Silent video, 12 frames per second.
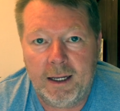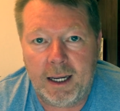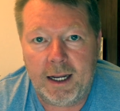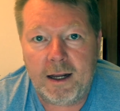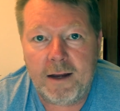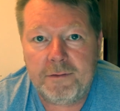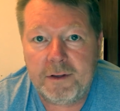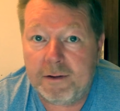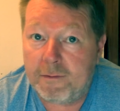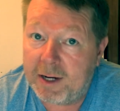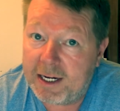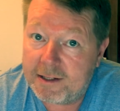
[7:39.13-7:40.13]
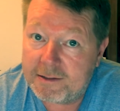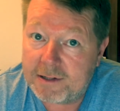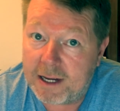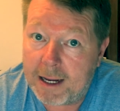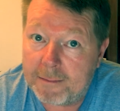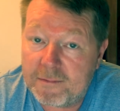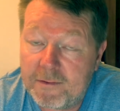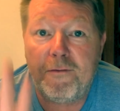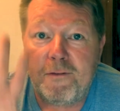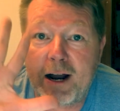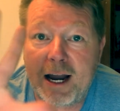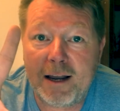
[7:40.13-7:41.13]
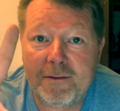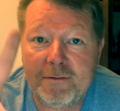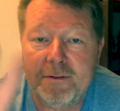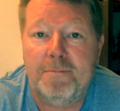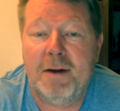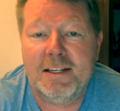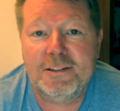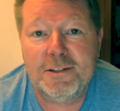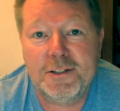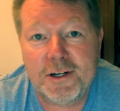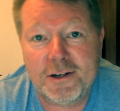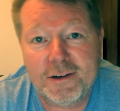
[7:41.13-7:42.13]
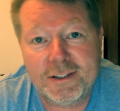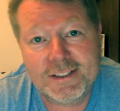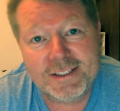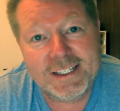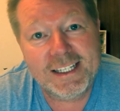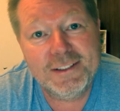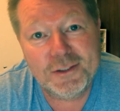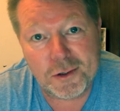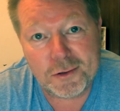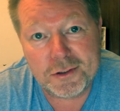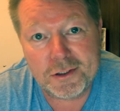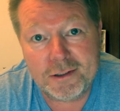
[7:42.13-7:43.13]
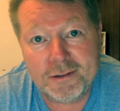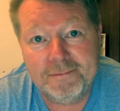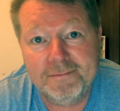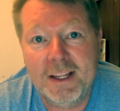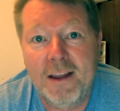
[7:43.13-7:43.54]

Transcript: And after the waiting time, five passengers in total